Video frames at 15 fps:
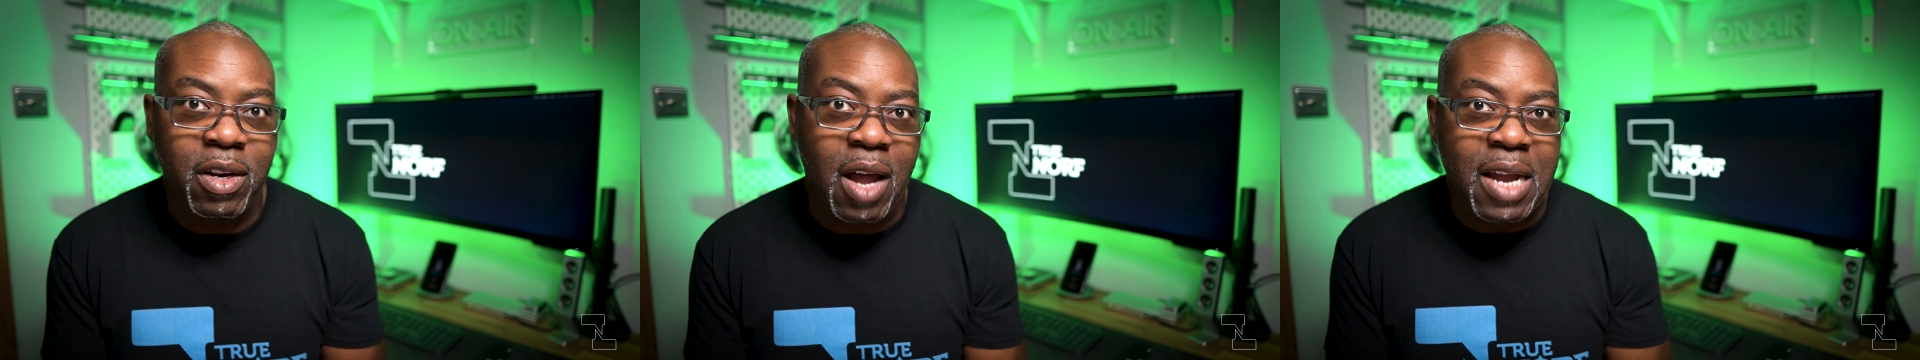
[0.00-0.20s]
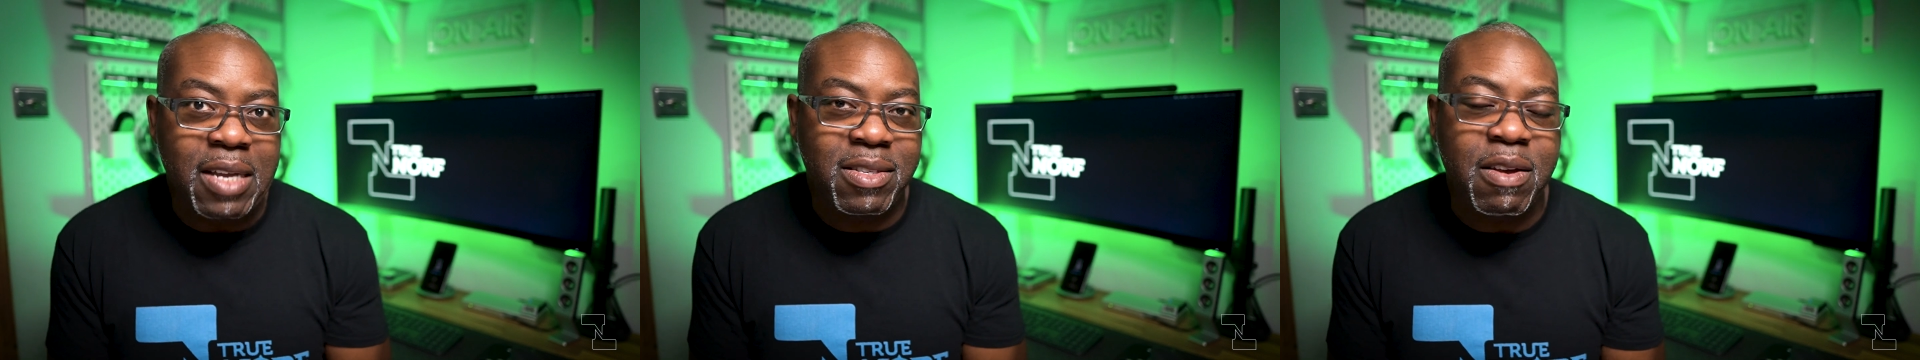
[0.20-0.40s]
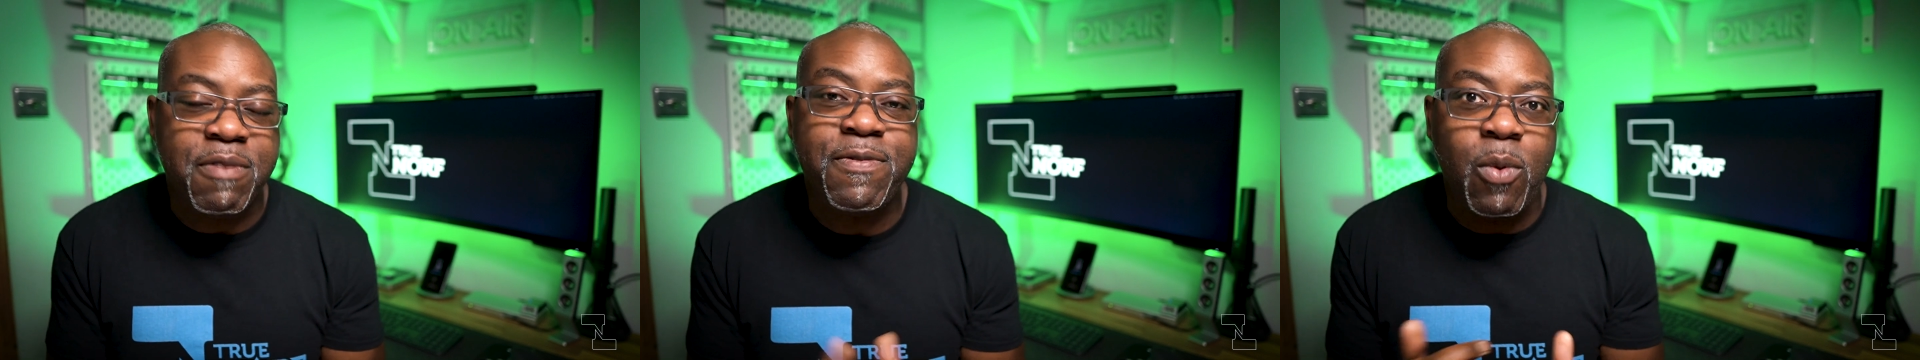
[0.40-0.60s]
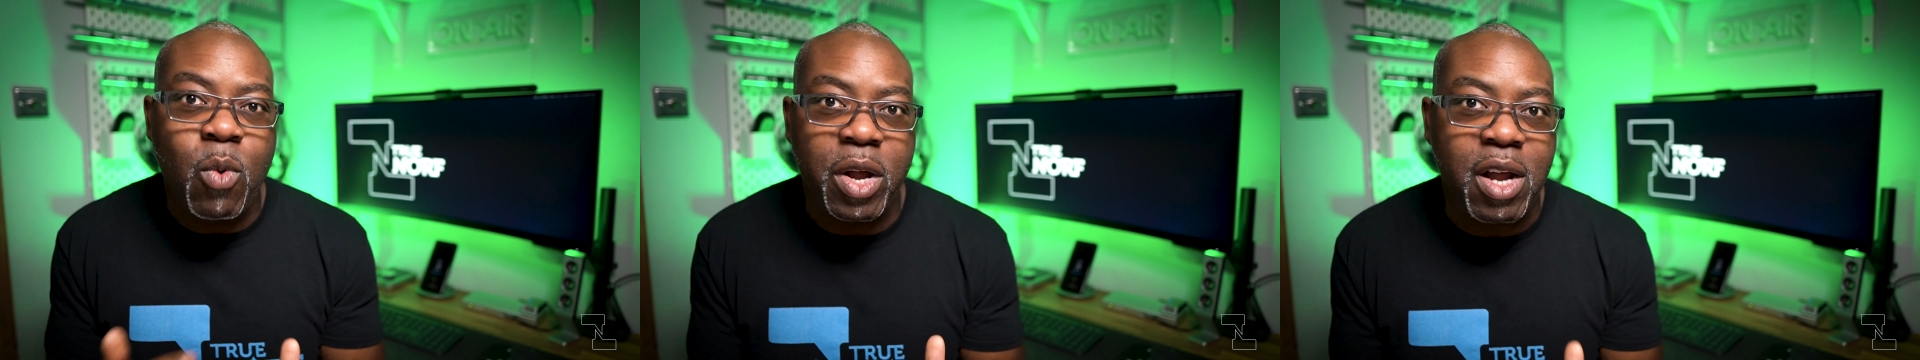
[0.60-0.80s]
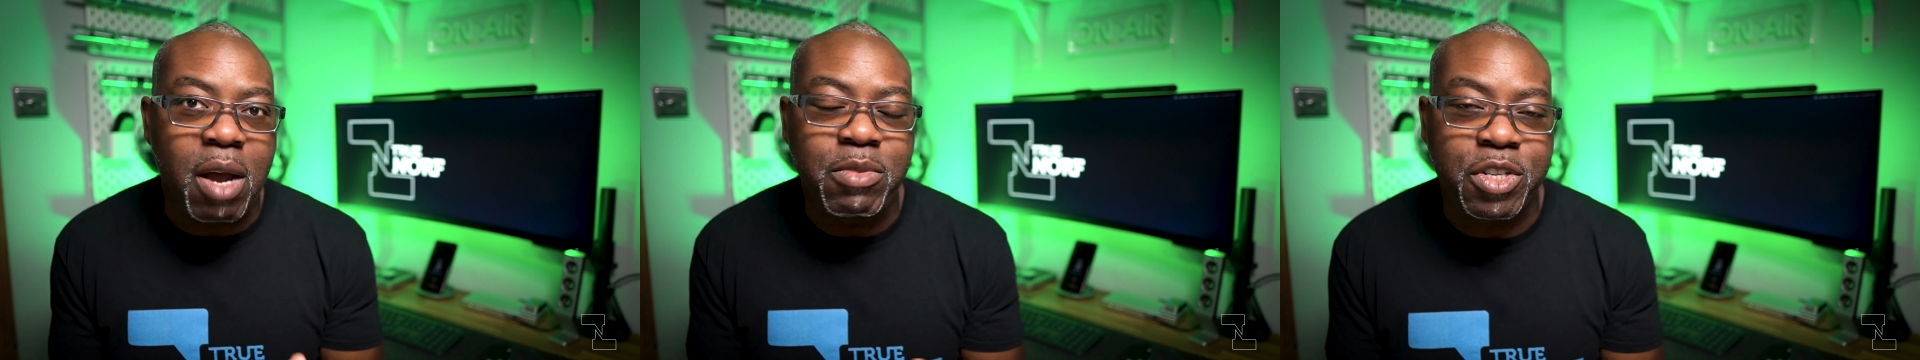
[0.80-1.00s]
light for
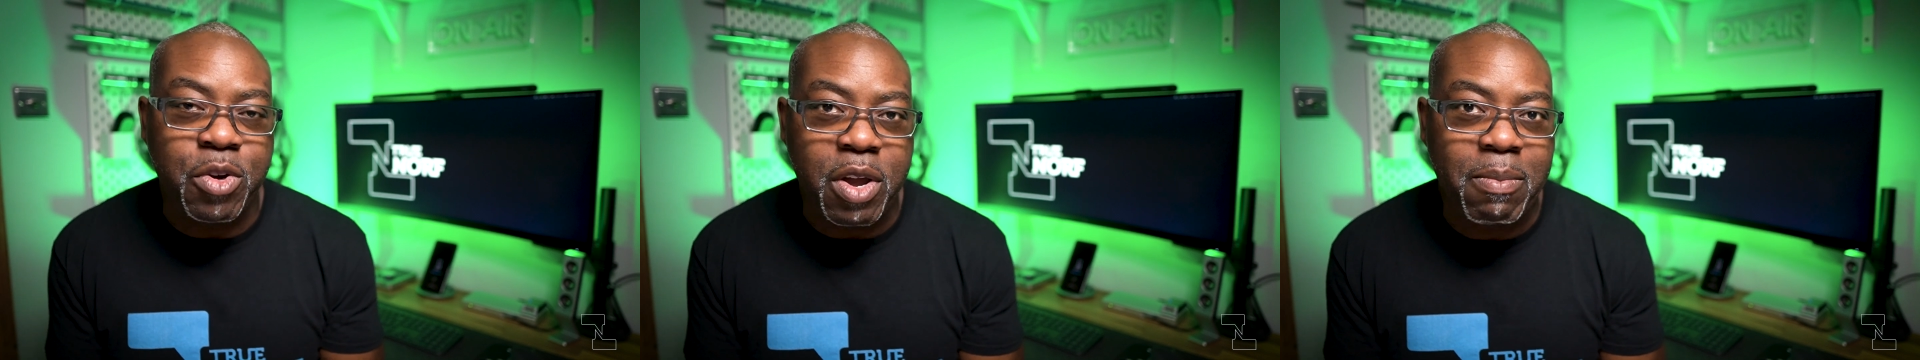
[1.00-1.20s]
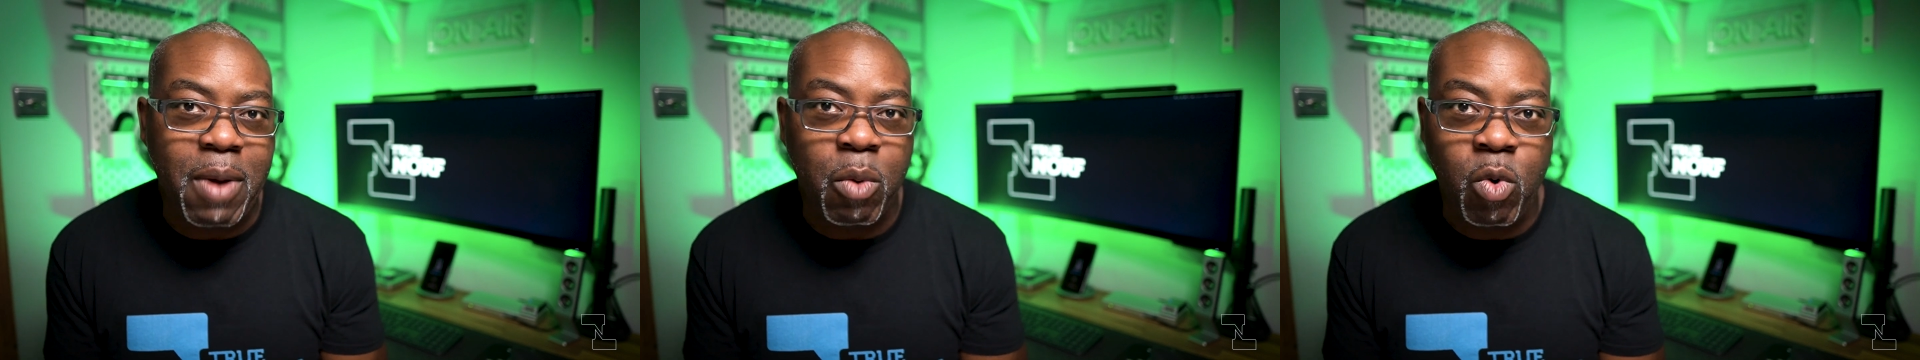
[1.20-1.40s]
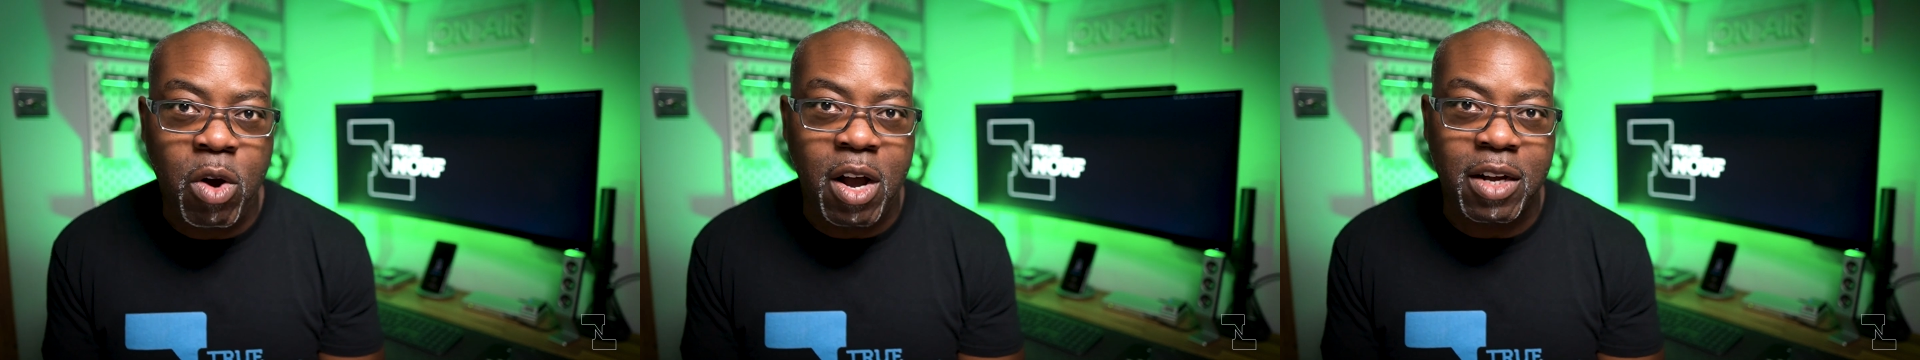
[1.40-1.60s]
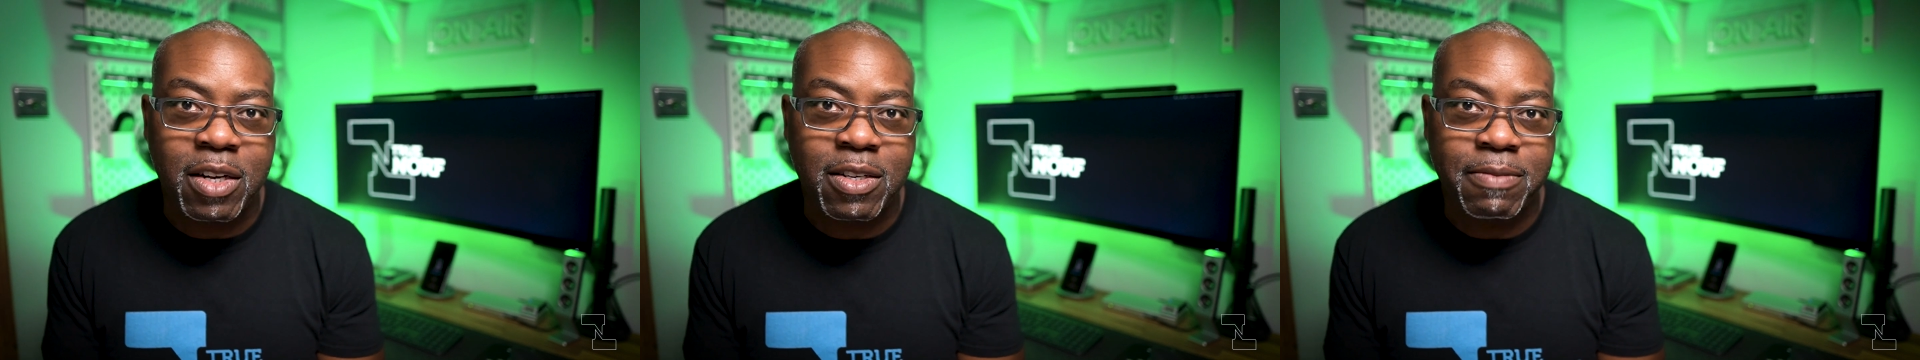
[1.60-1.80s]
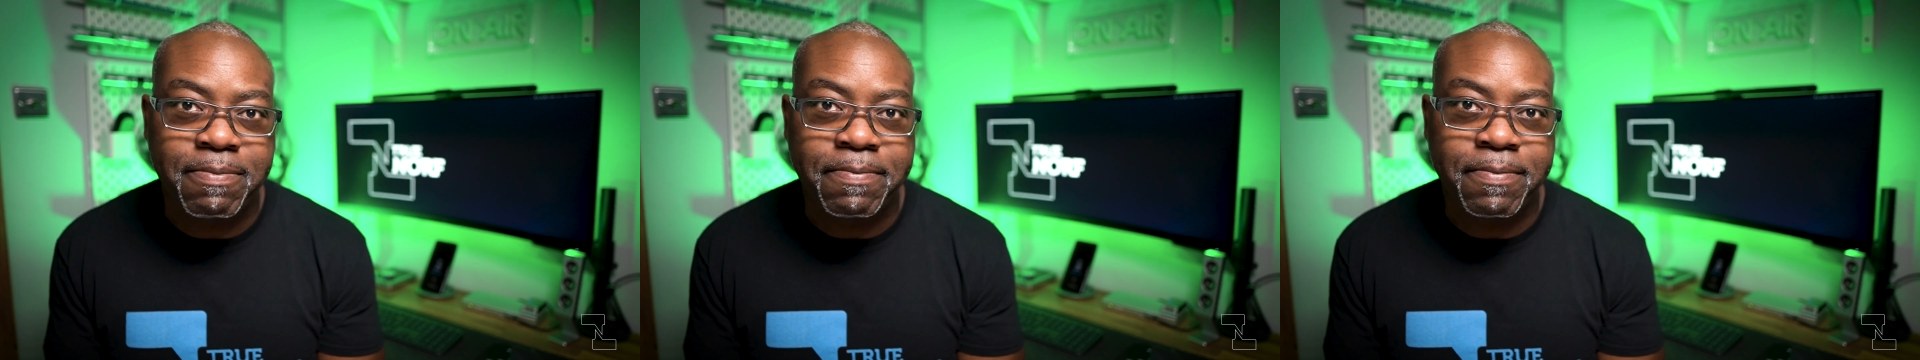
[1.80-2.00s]
when I'm doing my work.